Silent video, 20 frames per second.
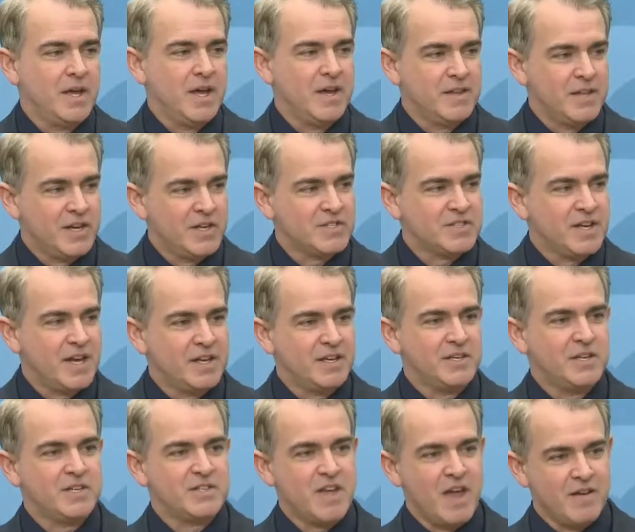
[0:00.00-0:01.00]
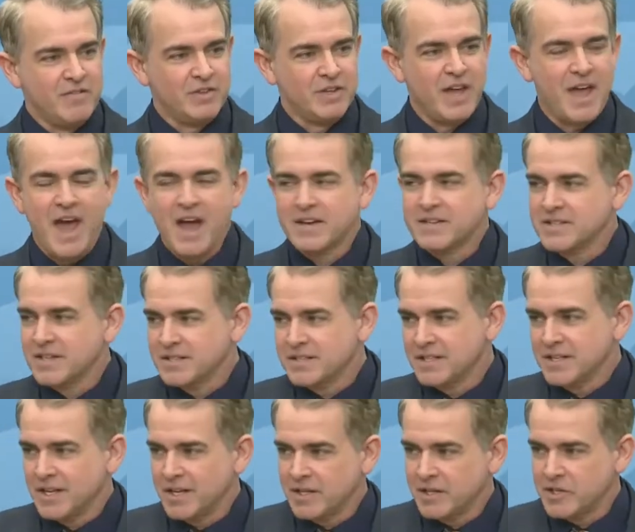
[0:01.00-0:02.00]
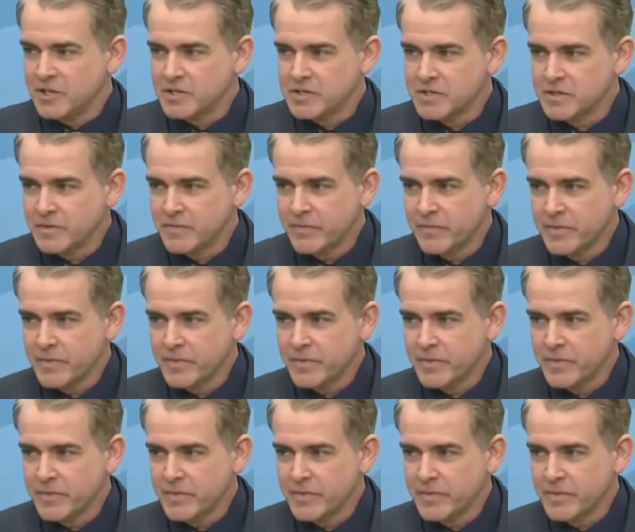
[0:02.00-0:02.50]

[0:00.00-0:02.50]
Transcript: And then he said in his heavily accented English,